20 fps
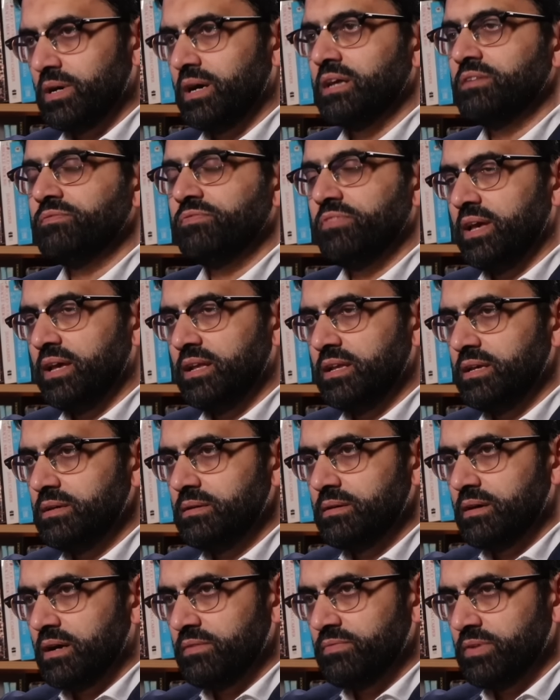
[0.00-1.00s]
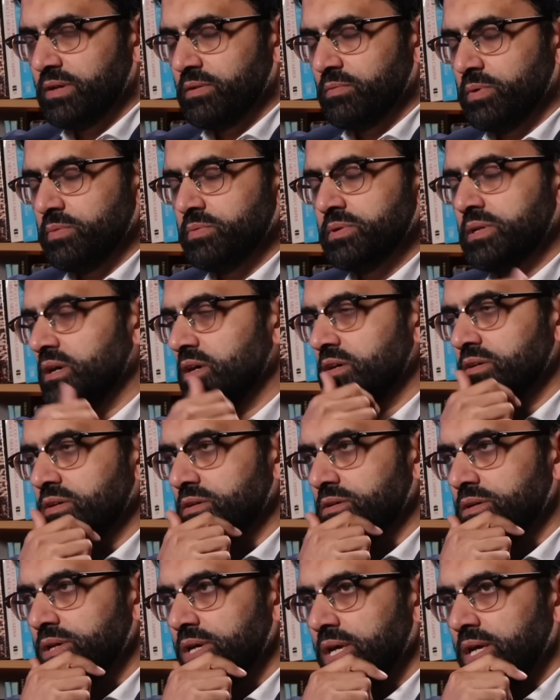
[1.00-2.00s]
unfairly, I think we would
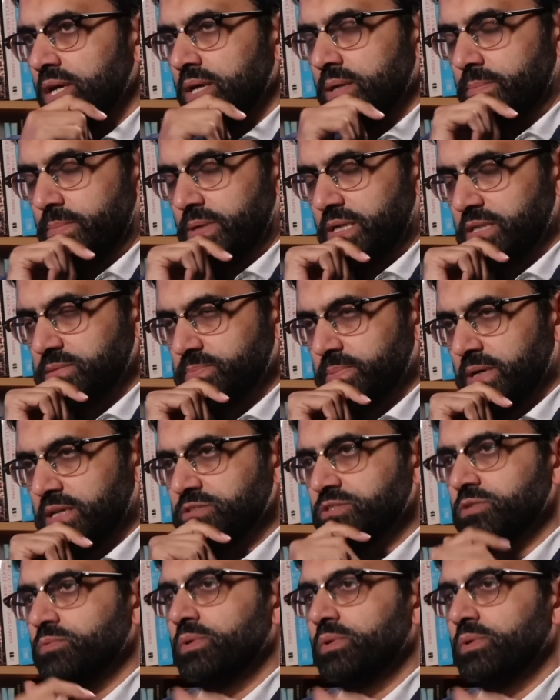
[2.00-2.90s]
argue, but it's banned.